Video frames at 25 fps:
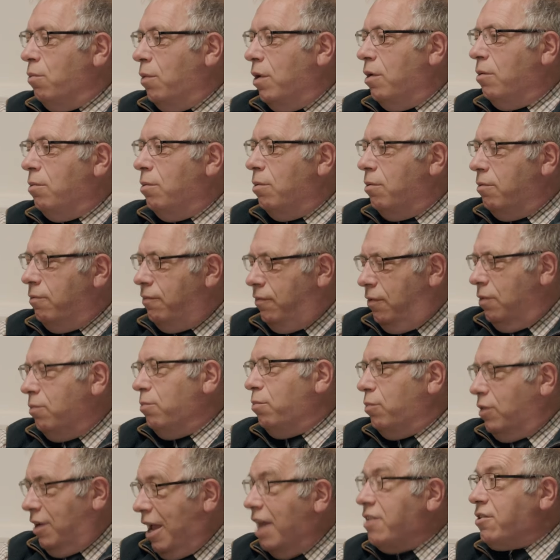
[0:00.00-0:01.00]
we will
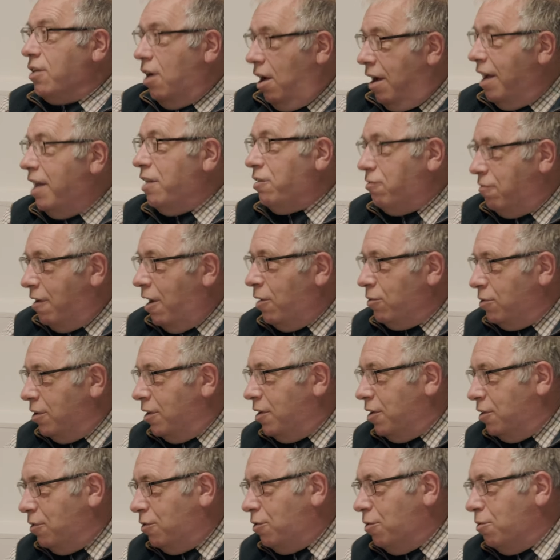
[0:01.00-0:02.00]
get our heads around
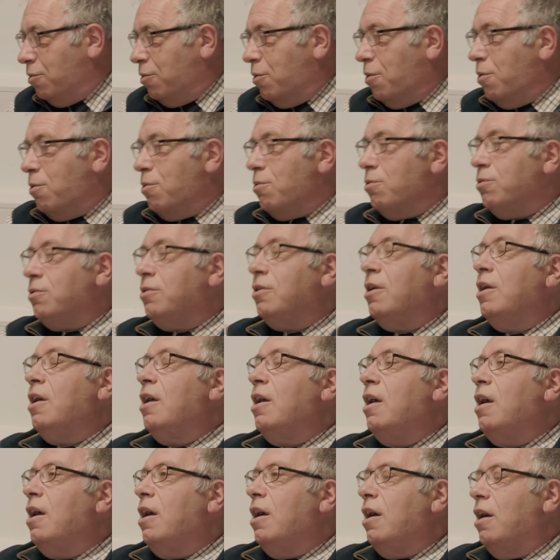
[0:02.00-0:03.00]
it in due course,
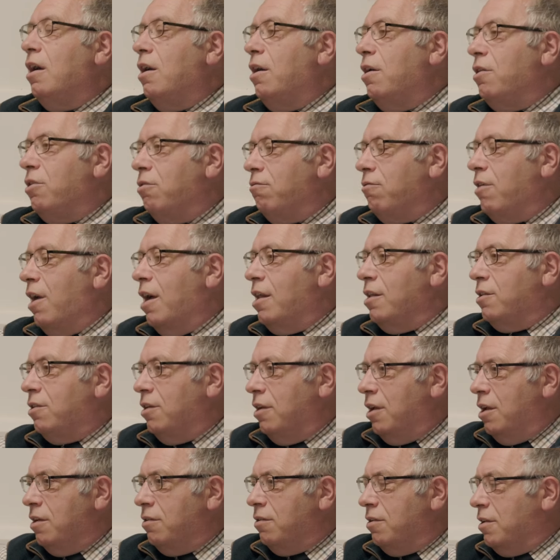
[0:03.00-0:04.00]
uh, the
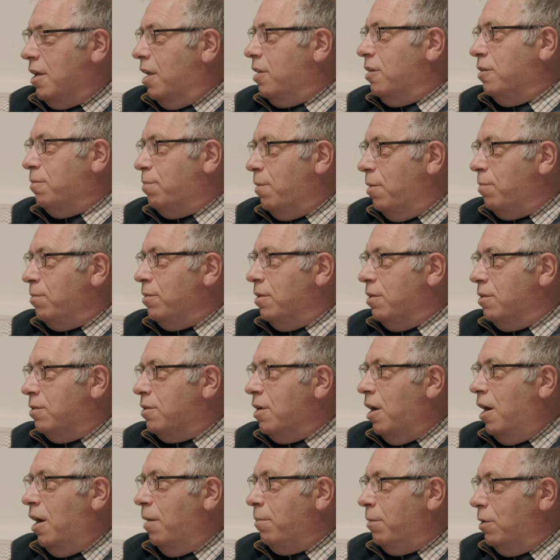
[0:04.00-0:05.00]
reality is that at this moment in
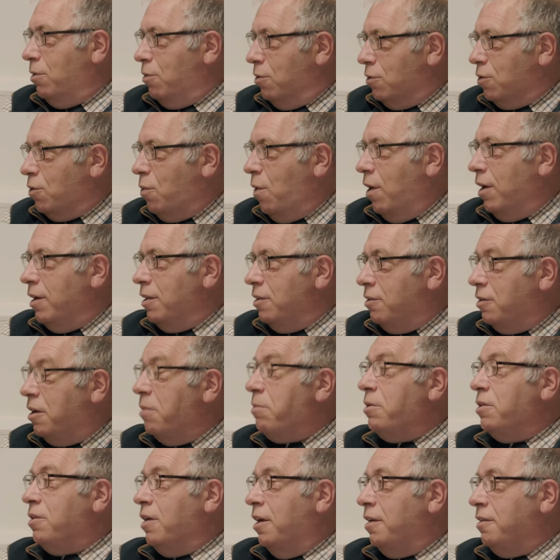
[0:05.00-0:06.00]
time, it looks quite
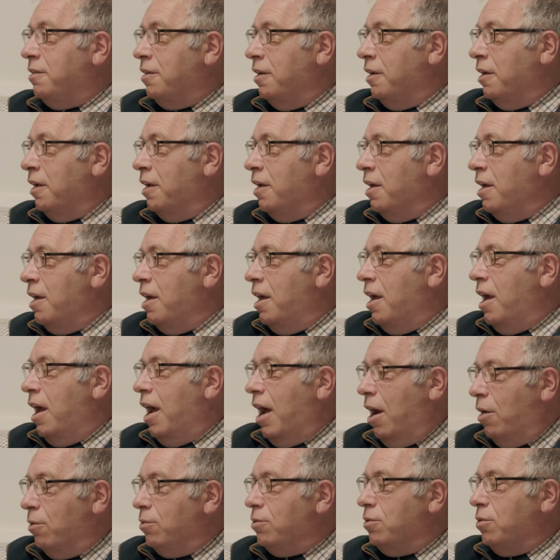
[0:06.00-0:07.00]
intimidating
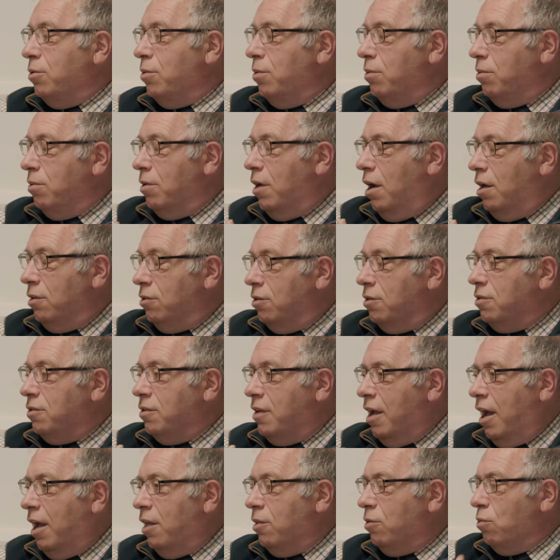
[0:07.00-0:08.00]
how to
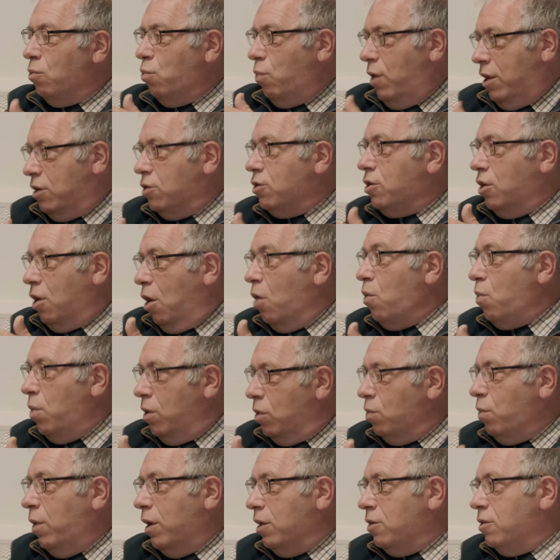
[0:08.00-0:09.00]
understand which go
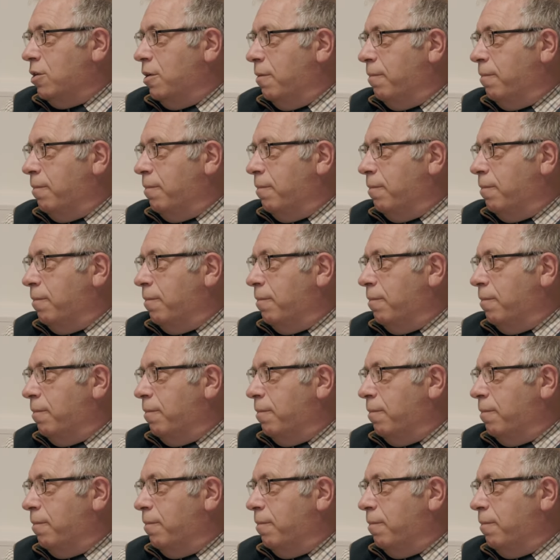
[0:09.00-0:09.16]
with which.